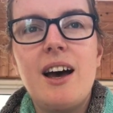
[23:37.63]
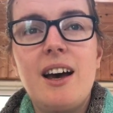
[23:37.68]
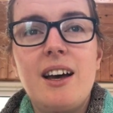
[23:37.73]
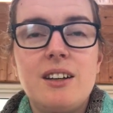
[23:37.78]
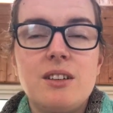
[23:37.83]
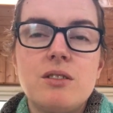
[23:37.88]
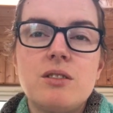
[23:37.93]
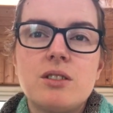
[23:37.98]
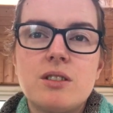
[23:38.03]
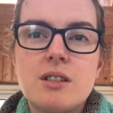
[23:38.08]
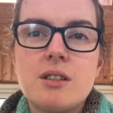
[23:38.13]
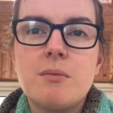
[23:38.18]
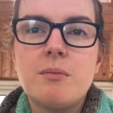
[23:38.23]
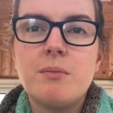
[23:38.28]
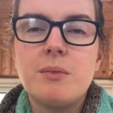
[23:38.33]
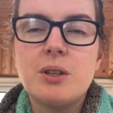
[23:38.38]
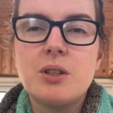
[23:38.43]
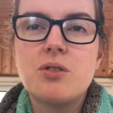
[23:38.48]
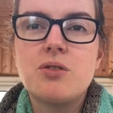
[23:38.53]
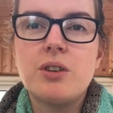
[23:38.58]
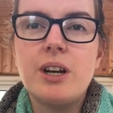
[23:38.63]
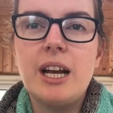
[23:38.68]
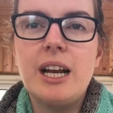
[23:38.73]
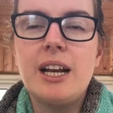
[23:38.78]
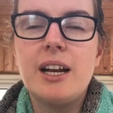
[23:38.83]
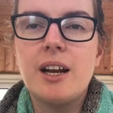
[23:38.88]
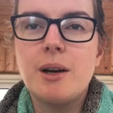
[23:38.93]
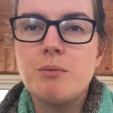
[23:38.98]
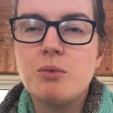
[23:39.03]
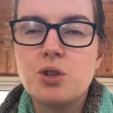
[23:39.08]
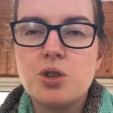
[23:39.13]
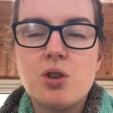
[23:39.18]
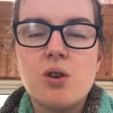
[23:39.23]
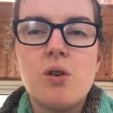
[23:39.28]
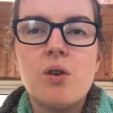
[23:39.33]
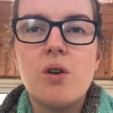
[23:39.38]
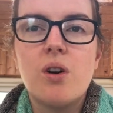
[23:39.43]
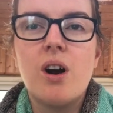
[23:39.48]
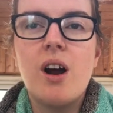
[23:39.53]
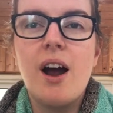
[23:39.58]
and some Australian, I'm
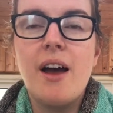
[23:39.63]
sure.